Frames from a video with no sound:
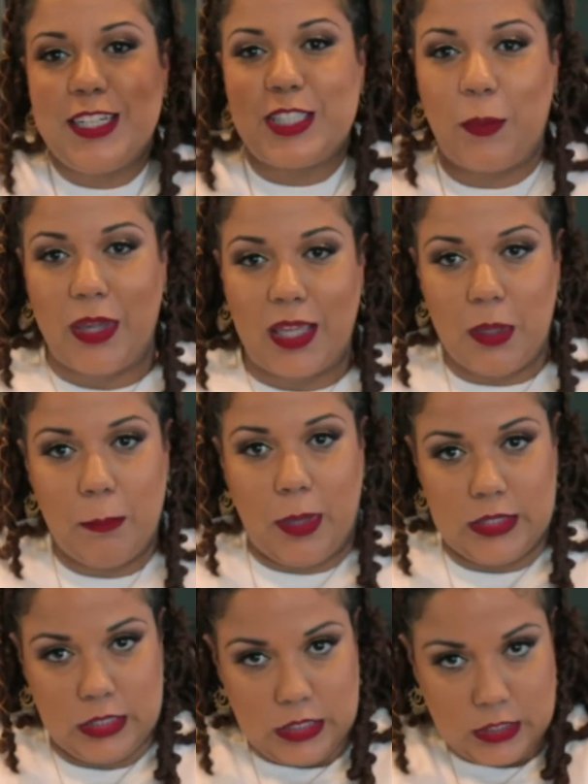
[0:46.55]
so we can be
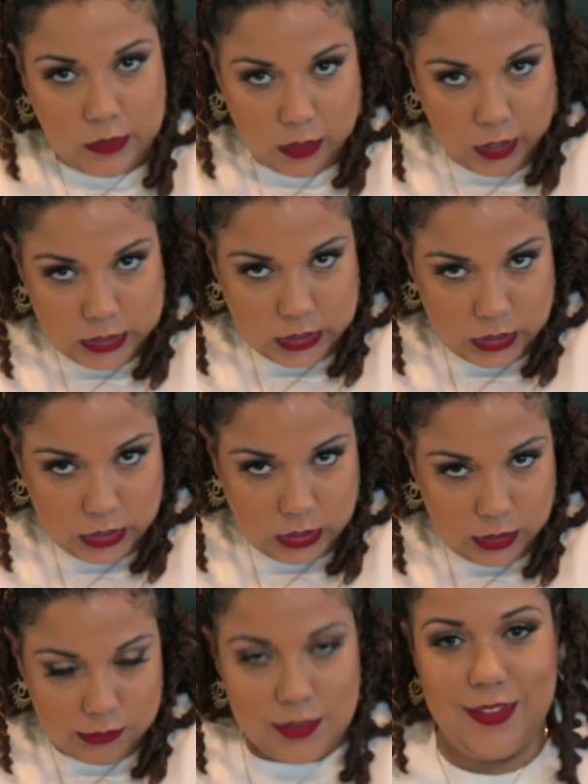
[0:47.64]
besties for the
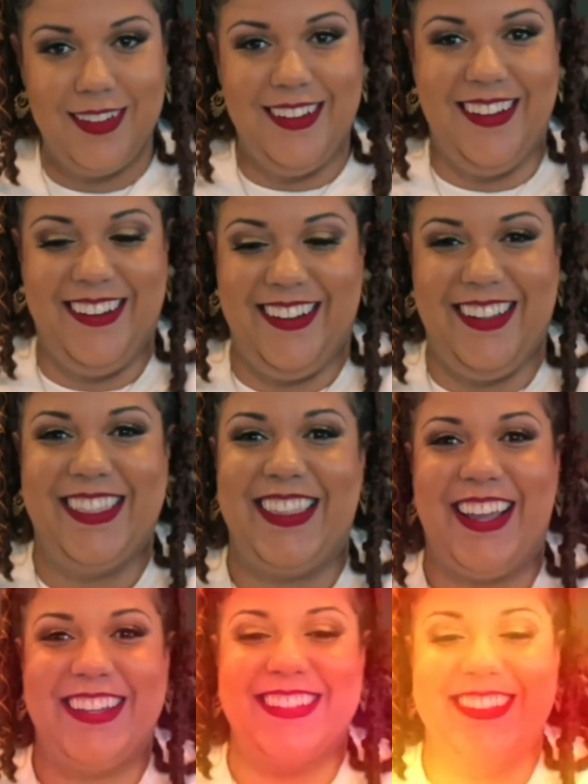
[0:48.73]
resties.
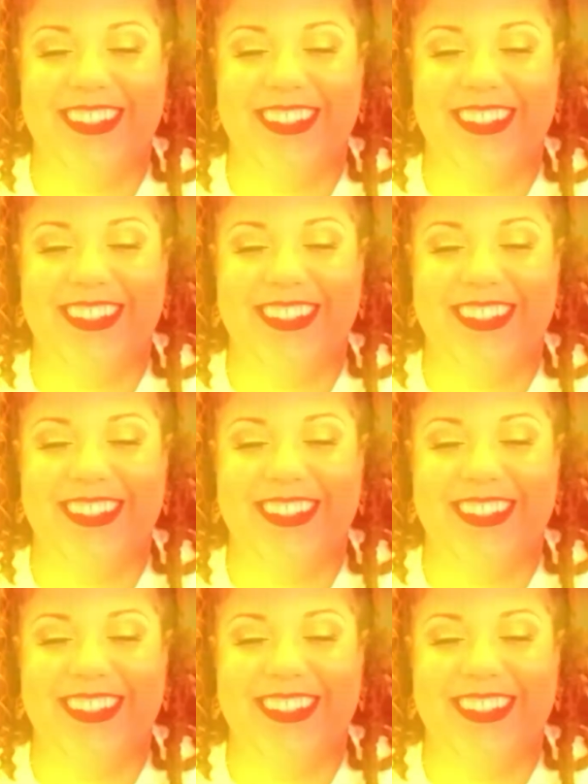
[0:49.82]
Thanks.